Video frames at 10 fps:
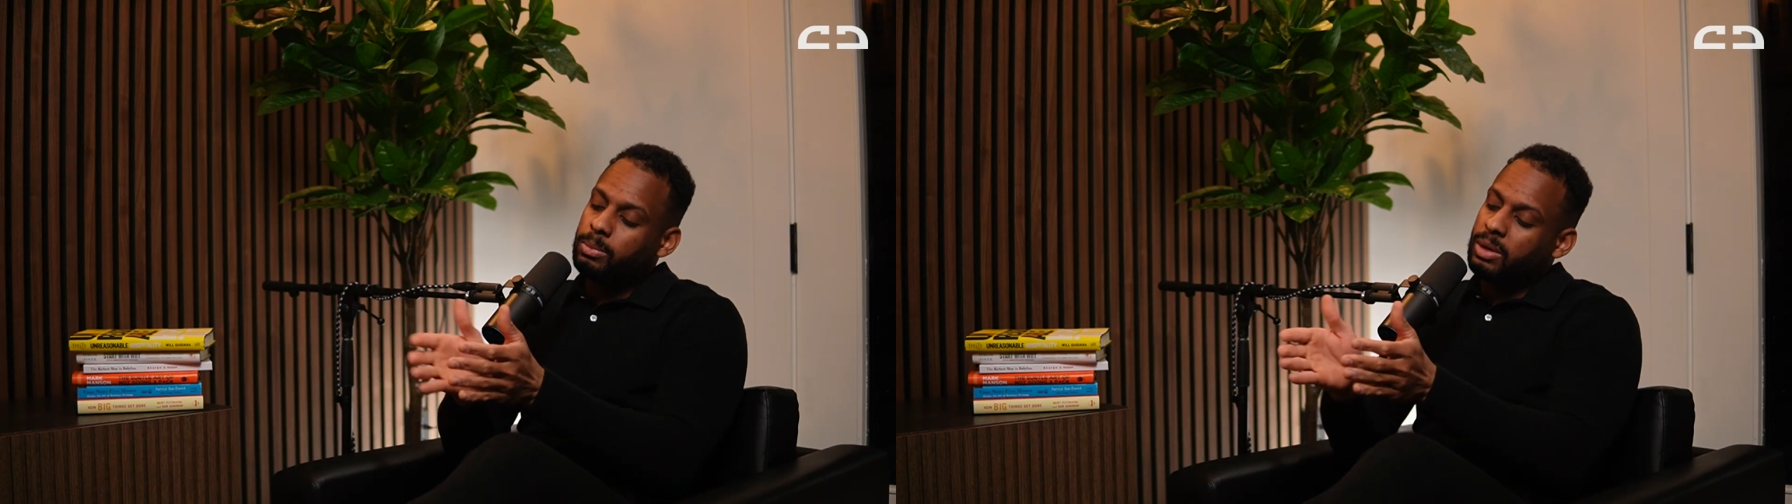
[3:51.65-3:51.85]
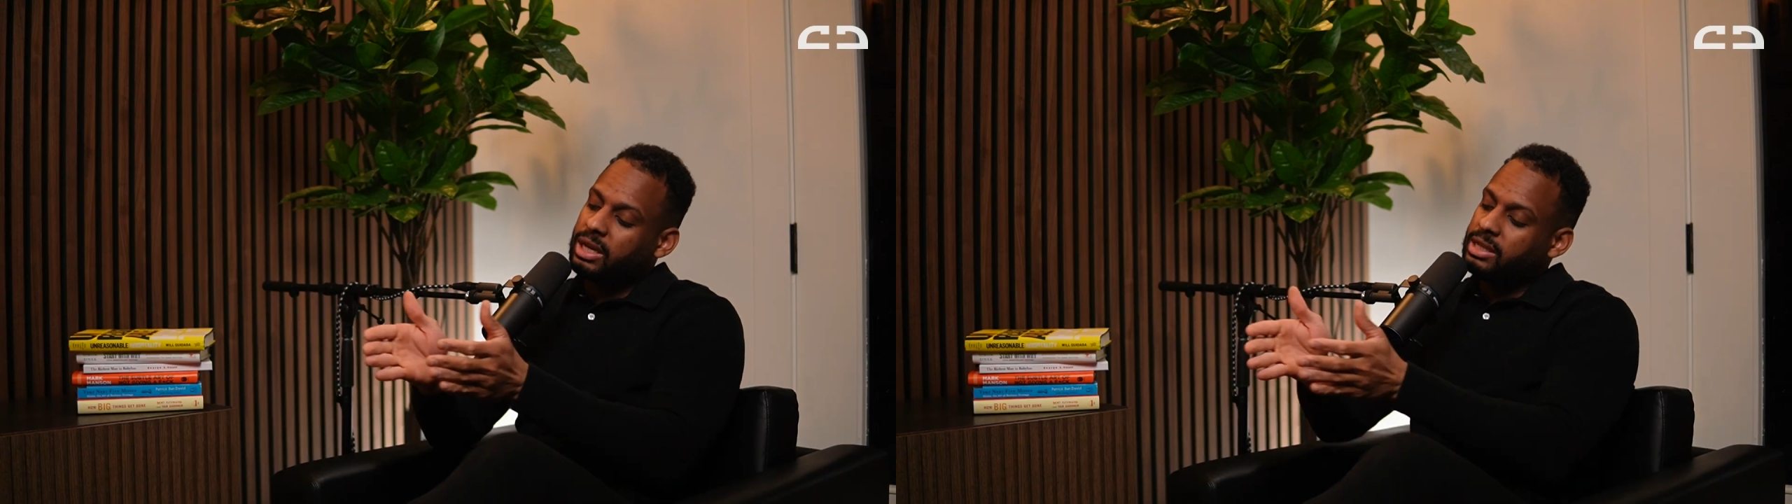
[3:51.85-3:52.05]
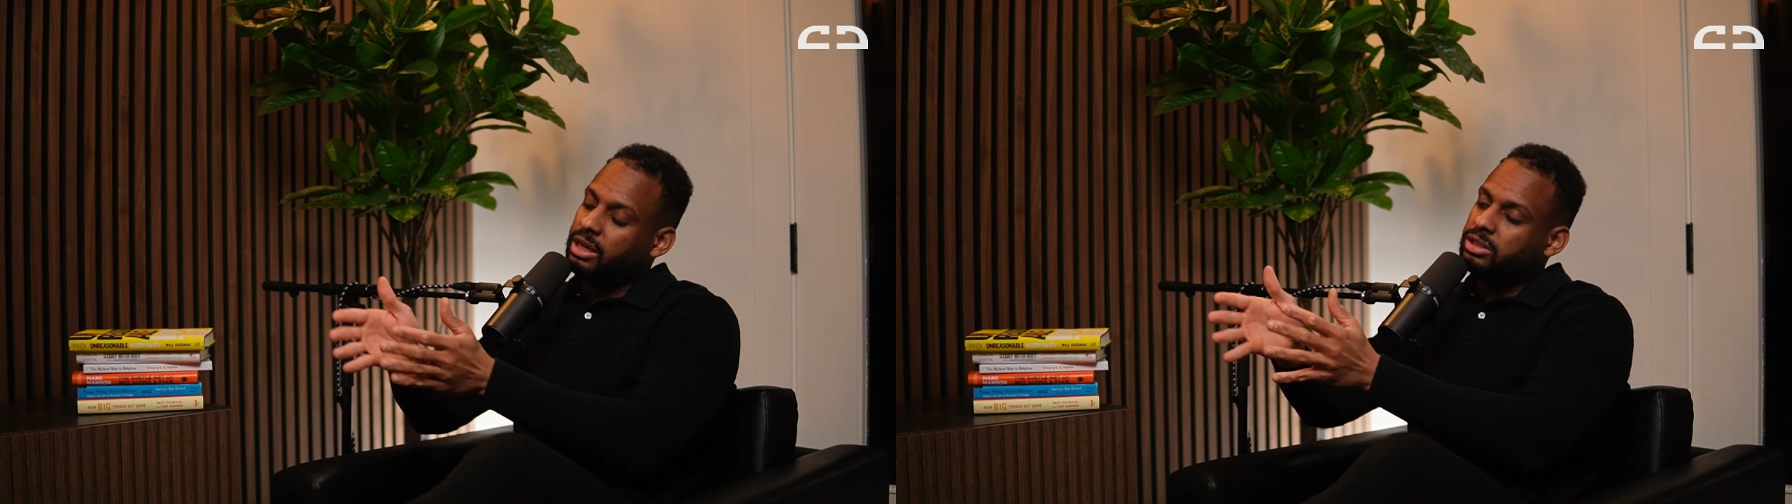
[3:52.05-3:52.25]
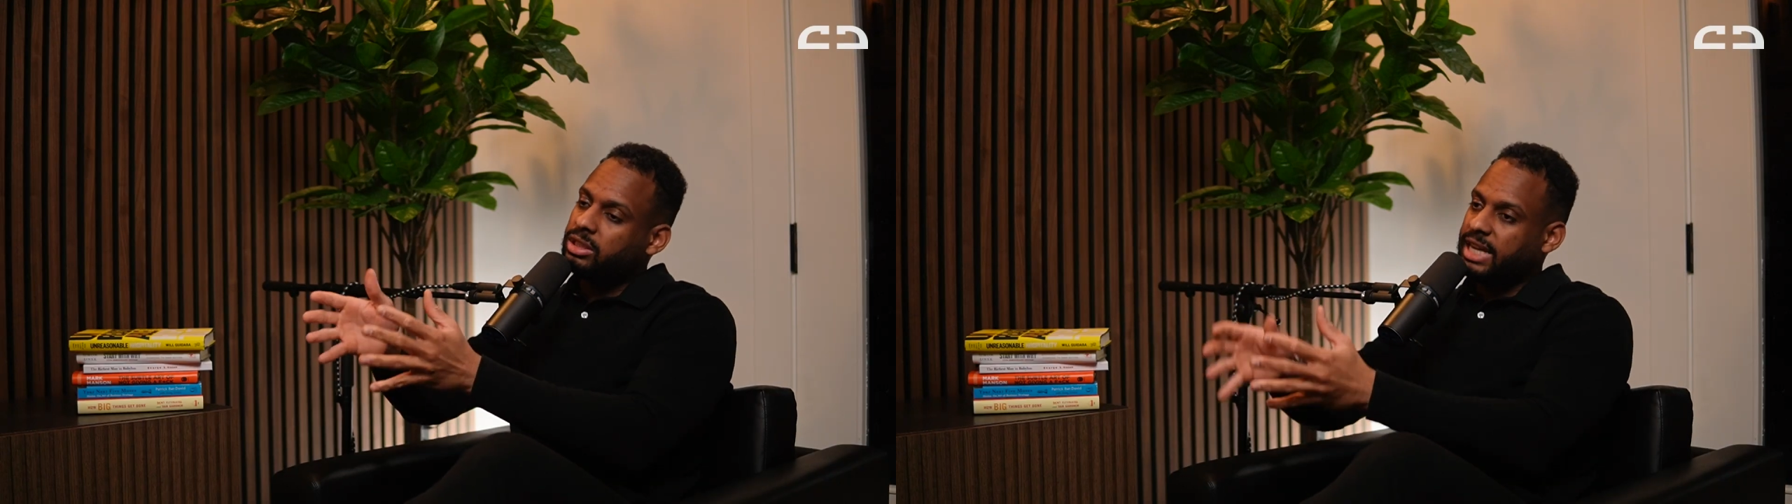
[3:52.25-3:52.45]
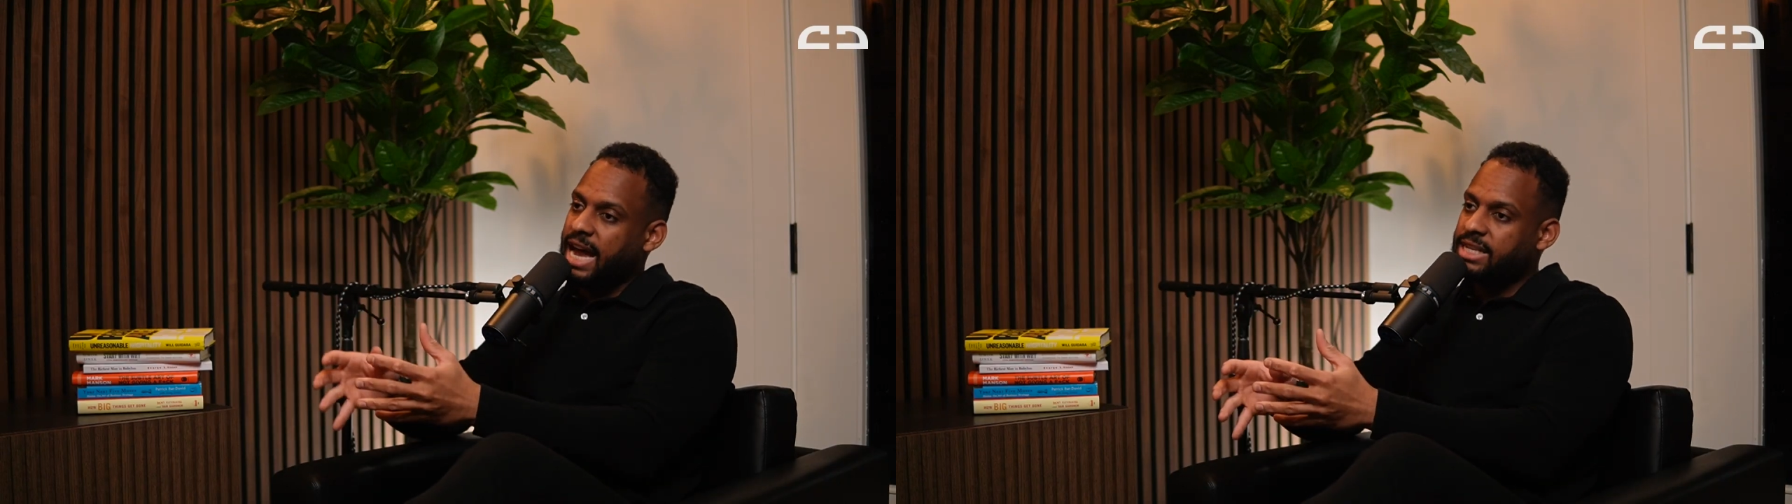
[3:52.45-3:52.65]
break it down into
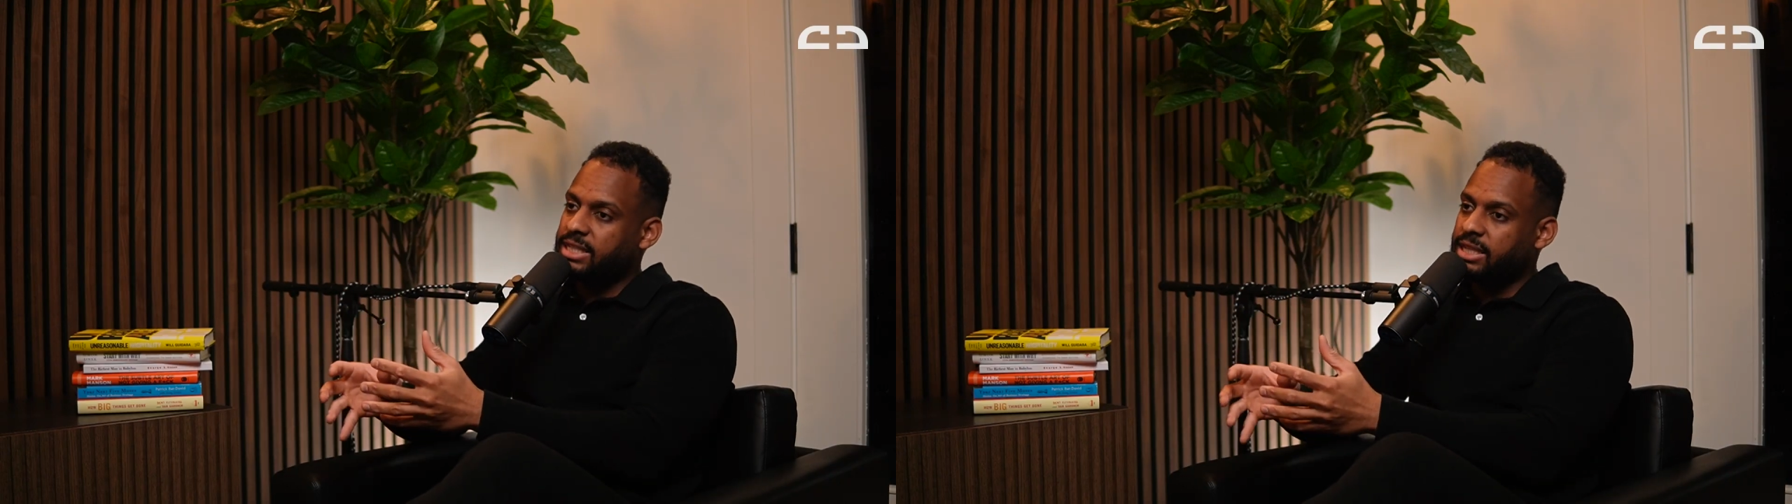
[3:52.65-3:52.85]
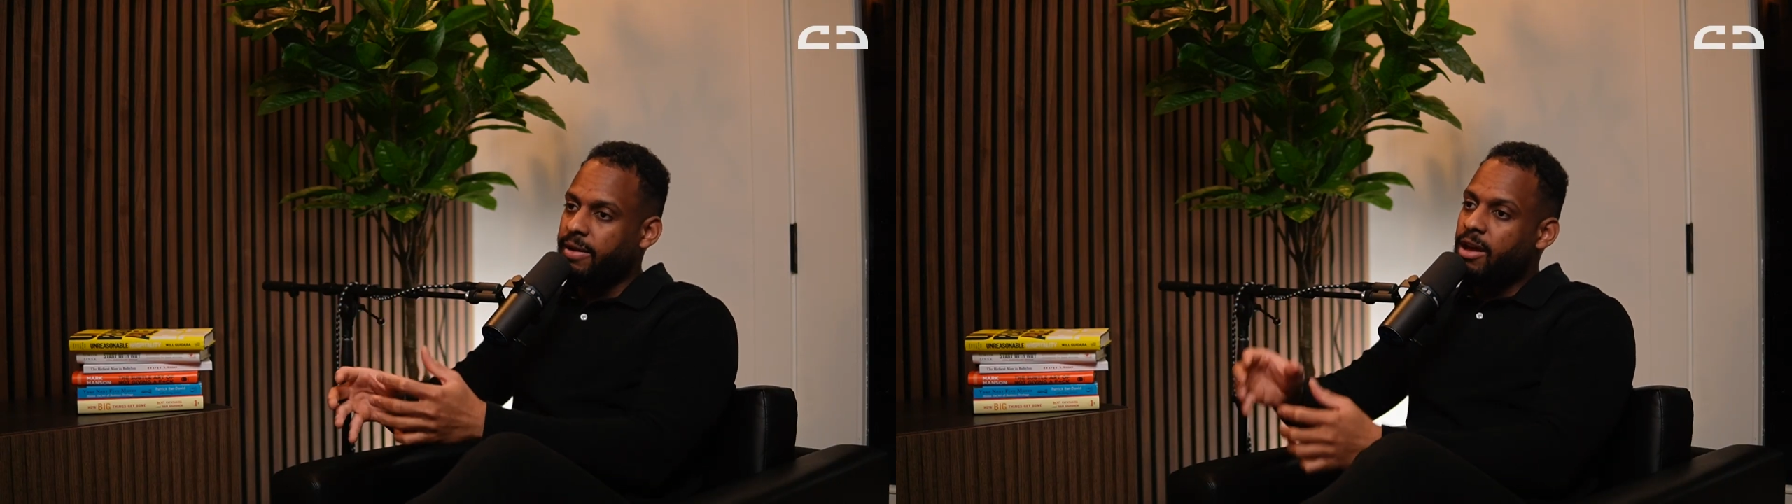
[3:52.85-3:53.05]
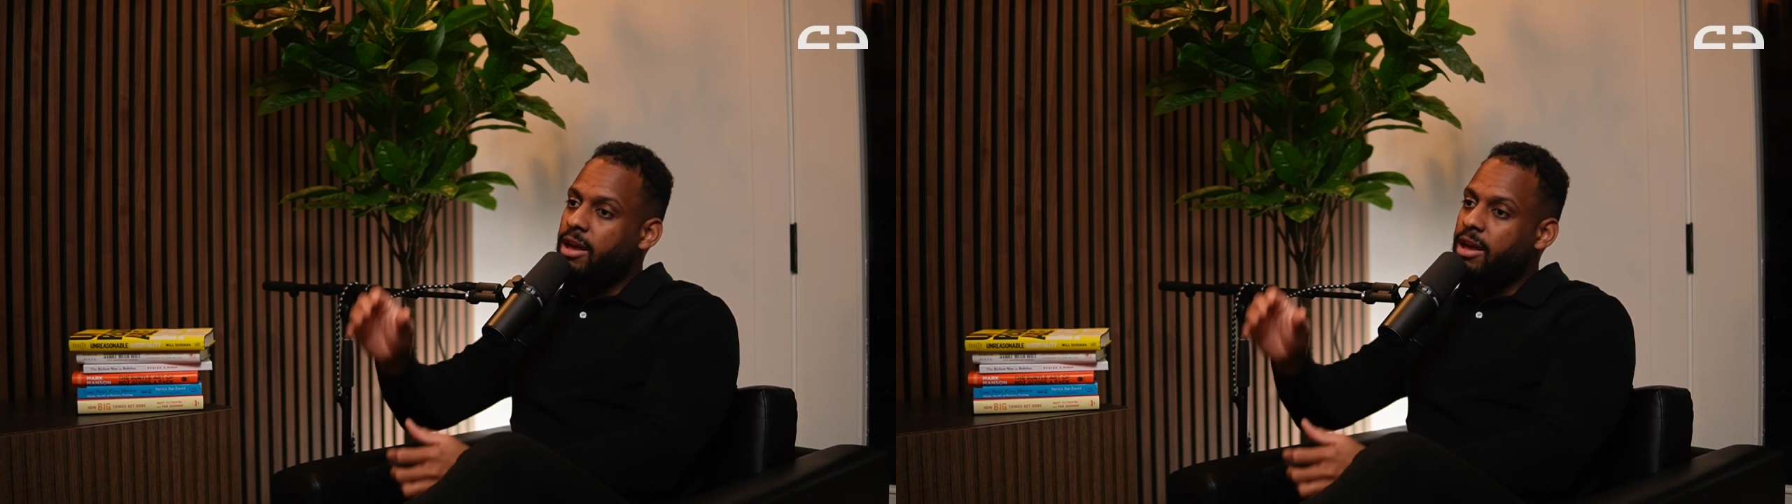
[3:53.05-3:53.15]
tasks